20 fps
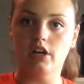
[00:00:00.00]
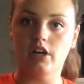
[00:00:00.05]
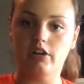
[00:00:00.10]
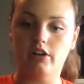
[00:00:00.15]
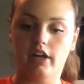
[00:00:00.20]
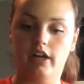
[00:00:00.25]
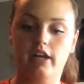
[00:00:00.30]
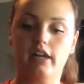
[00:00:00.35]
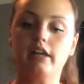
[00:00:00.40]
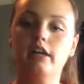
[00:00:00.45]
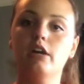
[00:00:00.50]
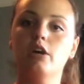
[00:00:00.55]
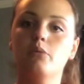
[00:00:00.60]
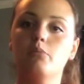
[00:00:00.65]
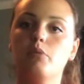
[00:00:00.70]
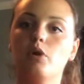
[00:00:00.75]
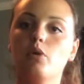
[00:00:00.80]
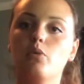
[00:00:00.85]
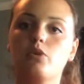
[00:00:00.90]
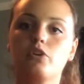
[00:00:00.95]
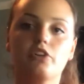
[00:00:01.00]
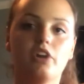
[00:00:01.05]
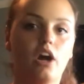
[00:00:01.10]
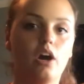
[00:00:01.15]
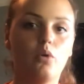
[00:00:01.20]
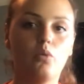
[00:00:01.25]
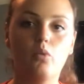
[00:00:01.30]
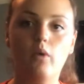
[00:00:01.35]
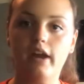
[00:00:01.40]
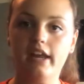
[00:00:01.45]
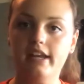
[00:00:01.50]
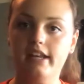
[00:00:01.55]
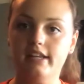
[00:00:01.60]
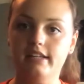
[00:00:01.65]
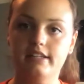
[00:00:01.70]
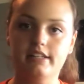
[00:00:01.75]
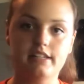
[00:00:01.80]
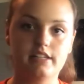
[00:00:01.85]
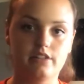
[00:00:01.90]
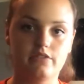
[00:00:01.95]
okay, but we're not
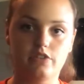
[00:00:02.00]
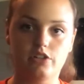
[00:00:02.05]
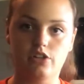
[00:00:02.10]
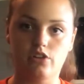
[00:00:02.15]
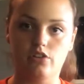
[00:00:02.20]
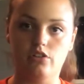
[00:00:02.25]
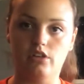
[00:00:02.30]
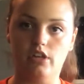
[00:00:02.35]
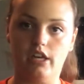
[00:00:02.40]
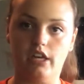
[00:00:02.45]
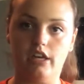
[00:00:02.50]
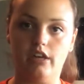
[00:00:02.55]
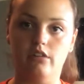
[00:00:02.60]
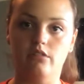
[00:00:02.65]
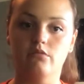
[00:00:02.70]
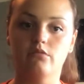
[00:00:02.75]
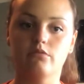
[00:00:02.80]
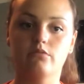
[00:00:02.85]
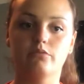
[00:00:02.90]
waiting to give the cookie